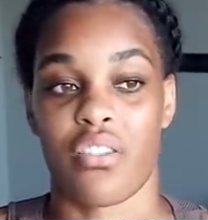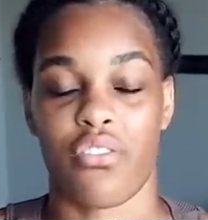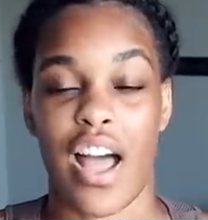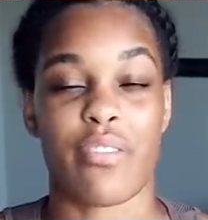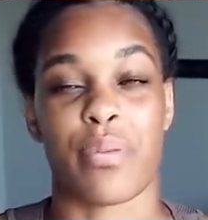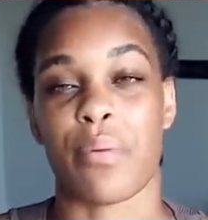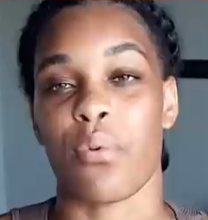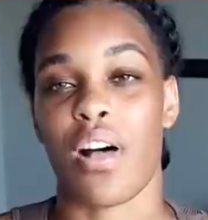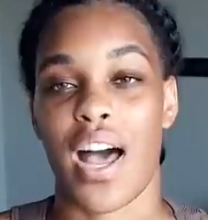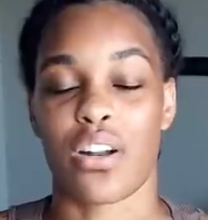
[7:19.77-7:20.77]
Five
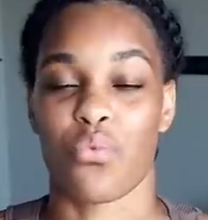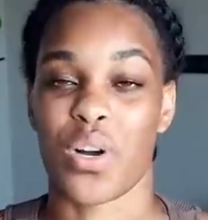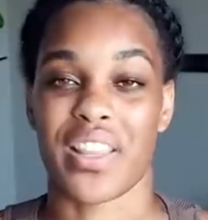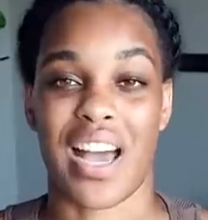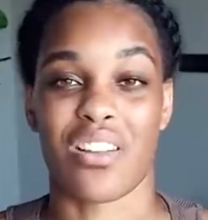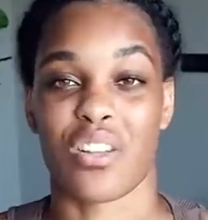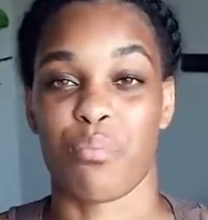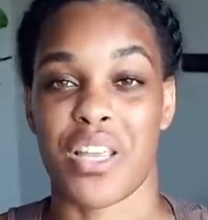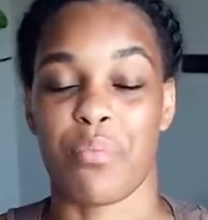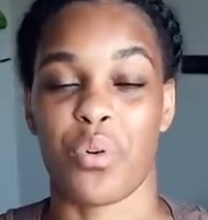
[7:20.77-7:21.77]
people out of one thousand
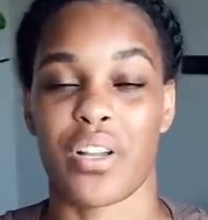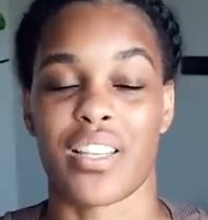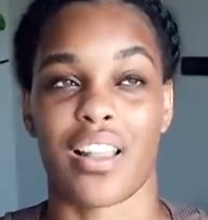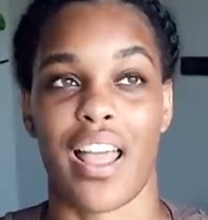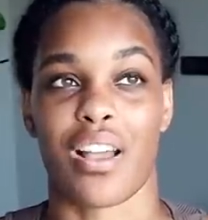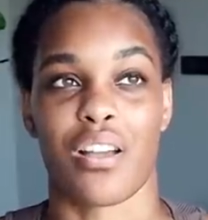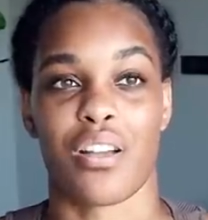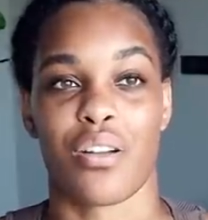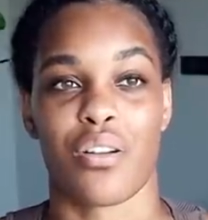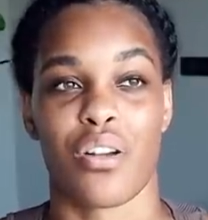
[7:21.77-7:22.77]
people is like zero
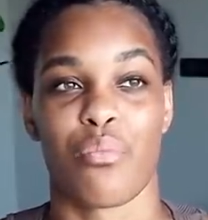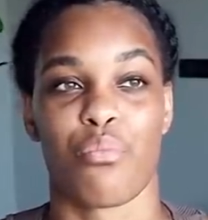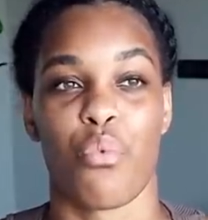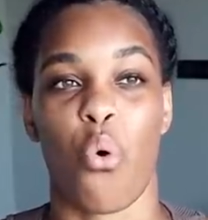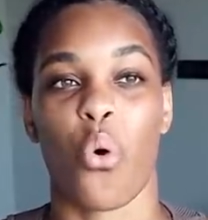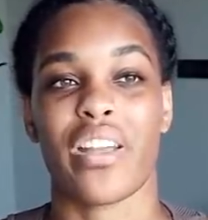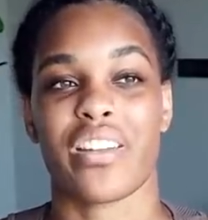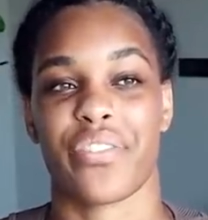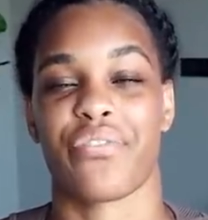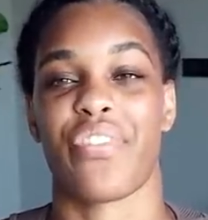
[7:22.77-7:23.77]

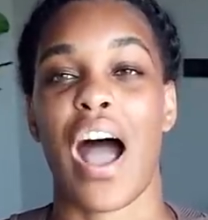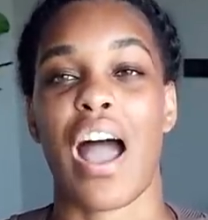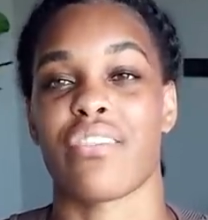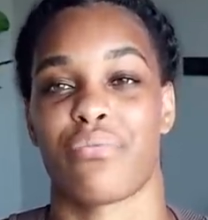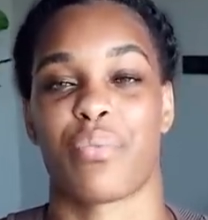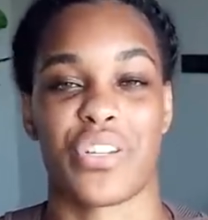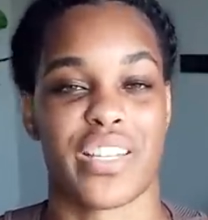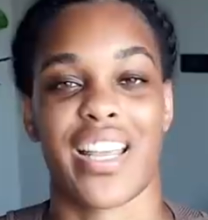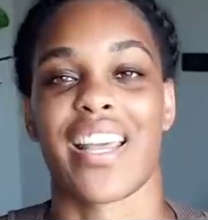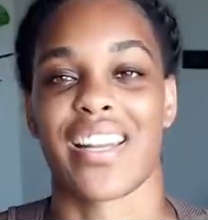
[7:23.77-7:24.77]
point five
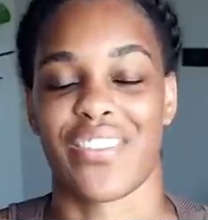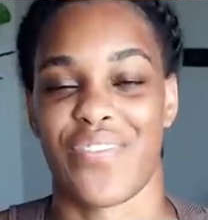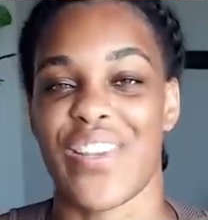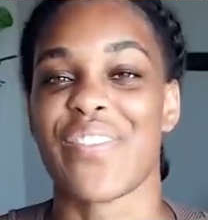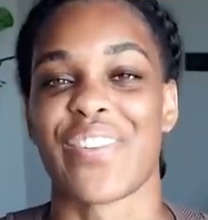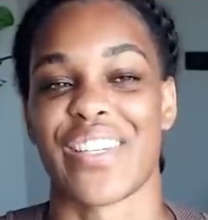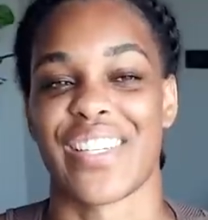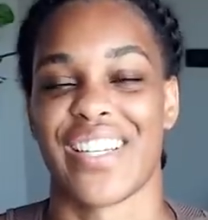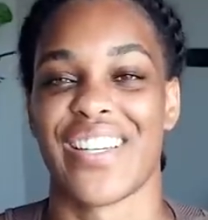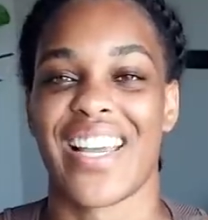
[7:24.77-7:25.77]
percent of
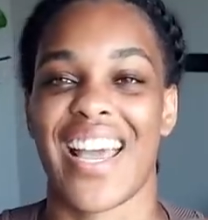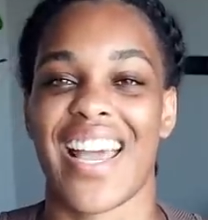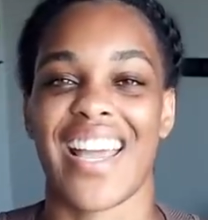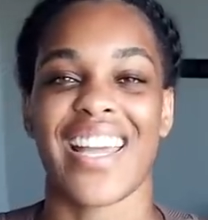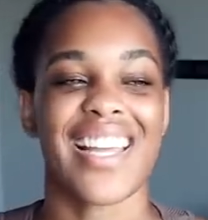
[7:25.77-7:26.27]
people, okay?